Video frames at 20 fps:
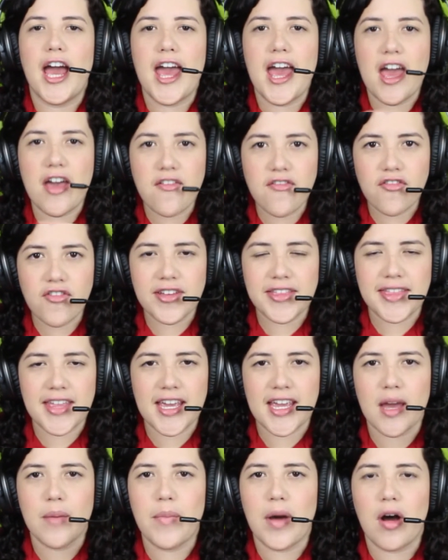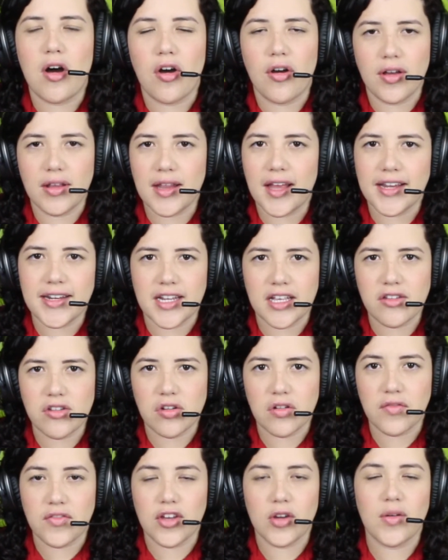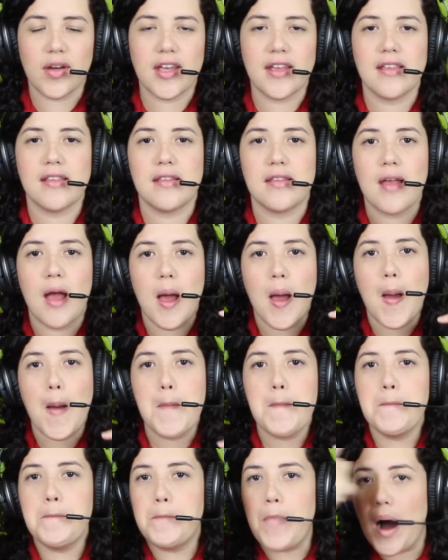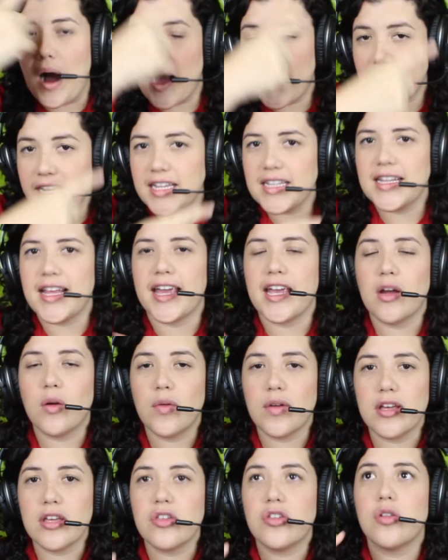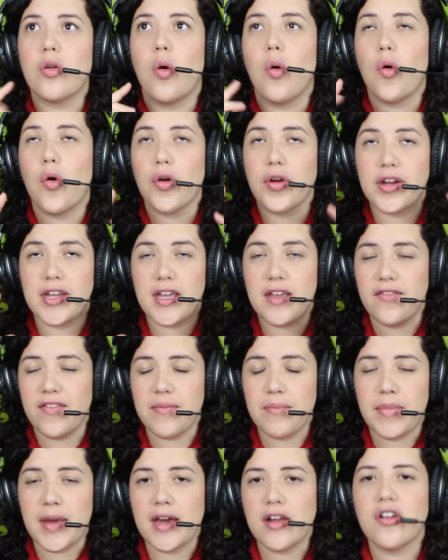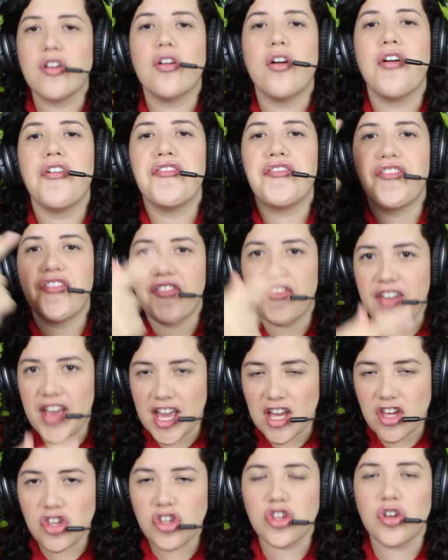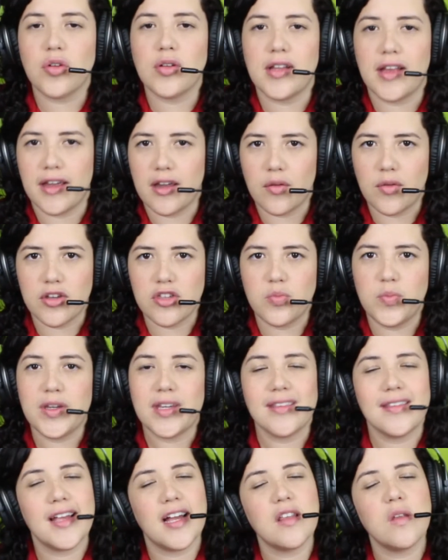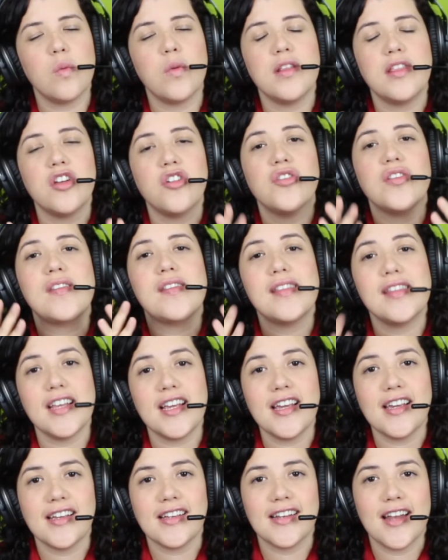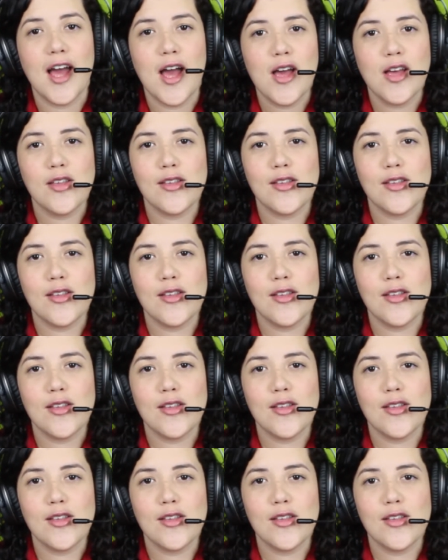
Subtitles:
everything about online interview is body language, or even better, facial language, because that's what they're seeing.